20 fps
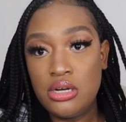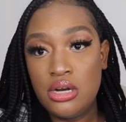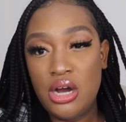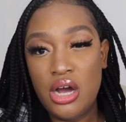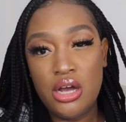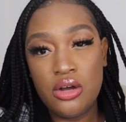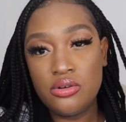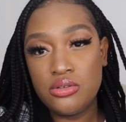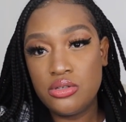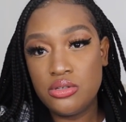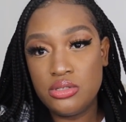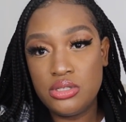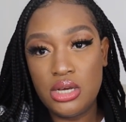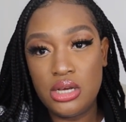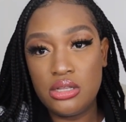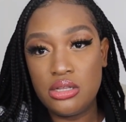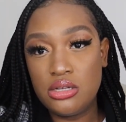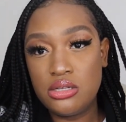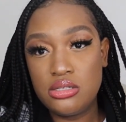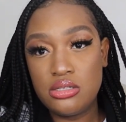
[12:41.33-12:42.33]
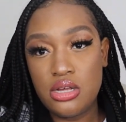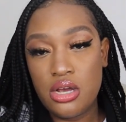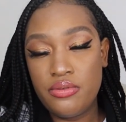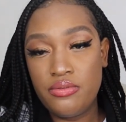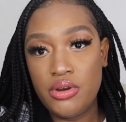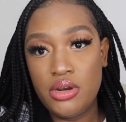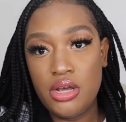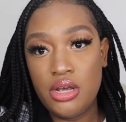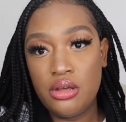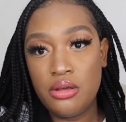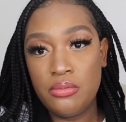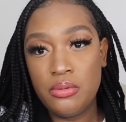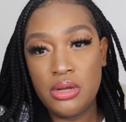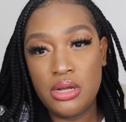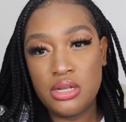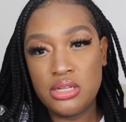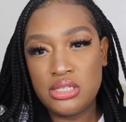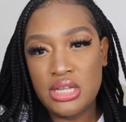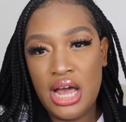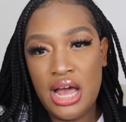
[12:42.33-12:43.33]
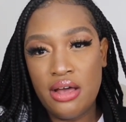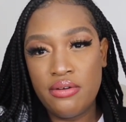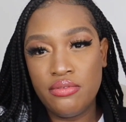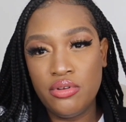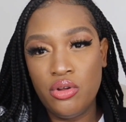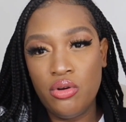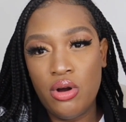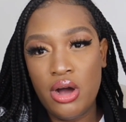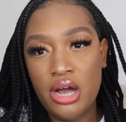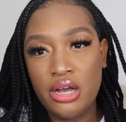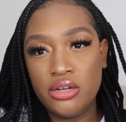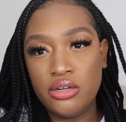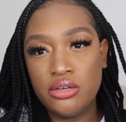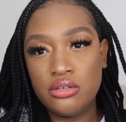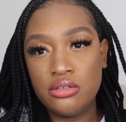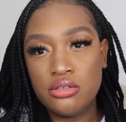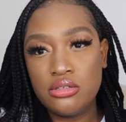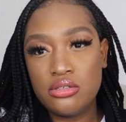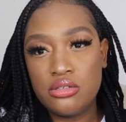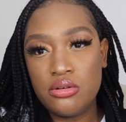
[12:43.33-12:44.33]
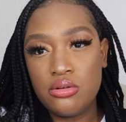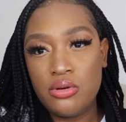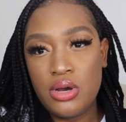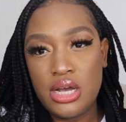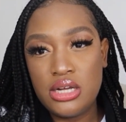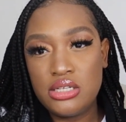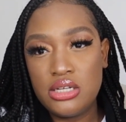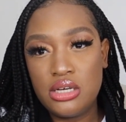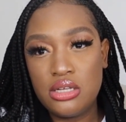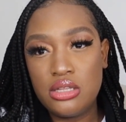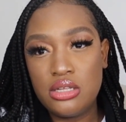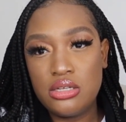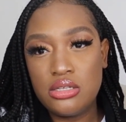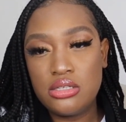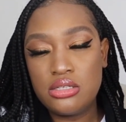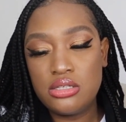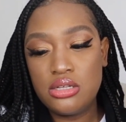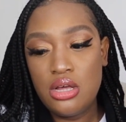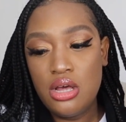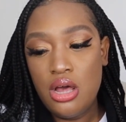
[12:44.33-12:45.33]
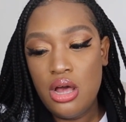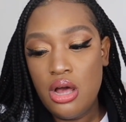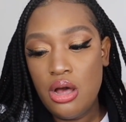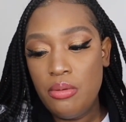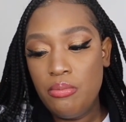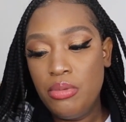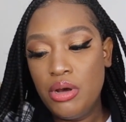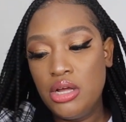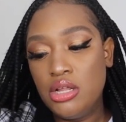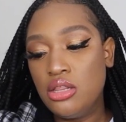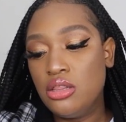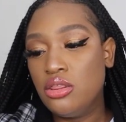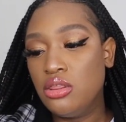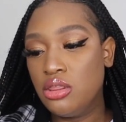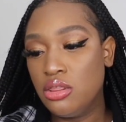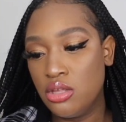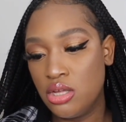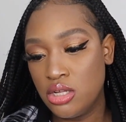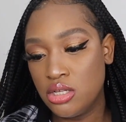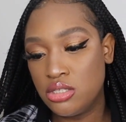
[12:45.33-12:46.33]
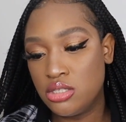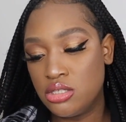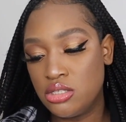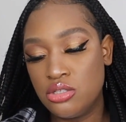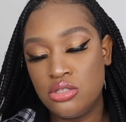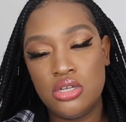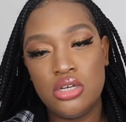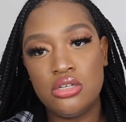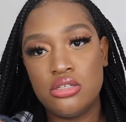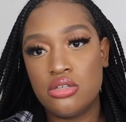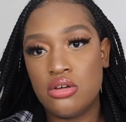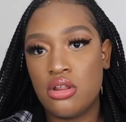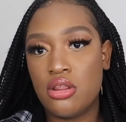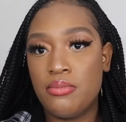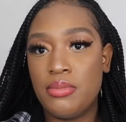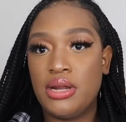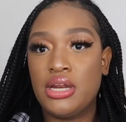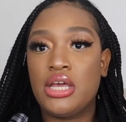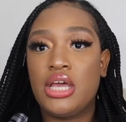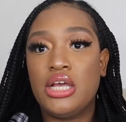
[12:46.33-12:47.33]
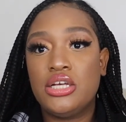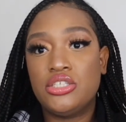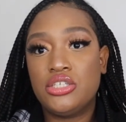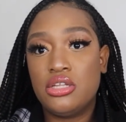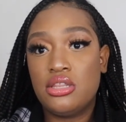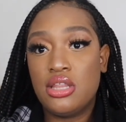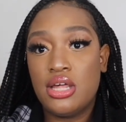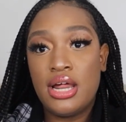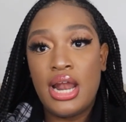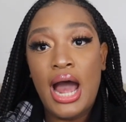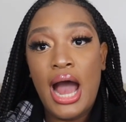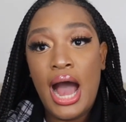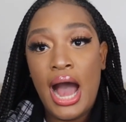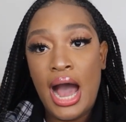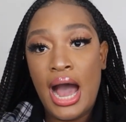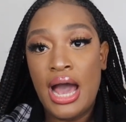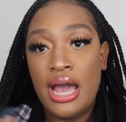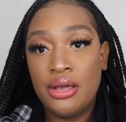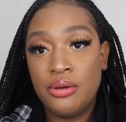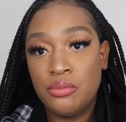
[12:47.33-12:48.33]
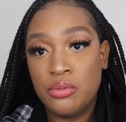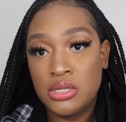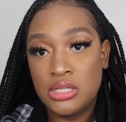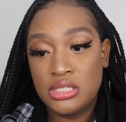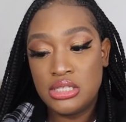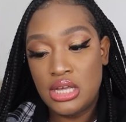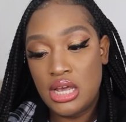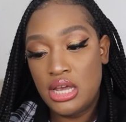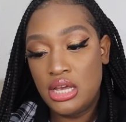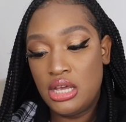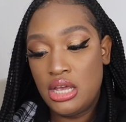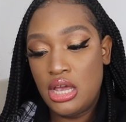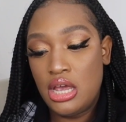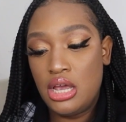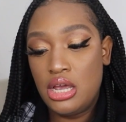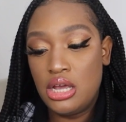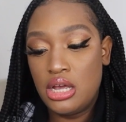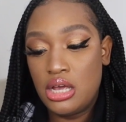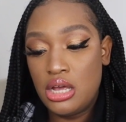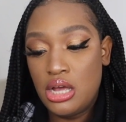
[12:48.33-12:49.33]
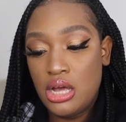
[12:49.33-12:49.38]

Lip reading: I also take this every day because I have low iron, so I take this. But these are the medications that I was taking.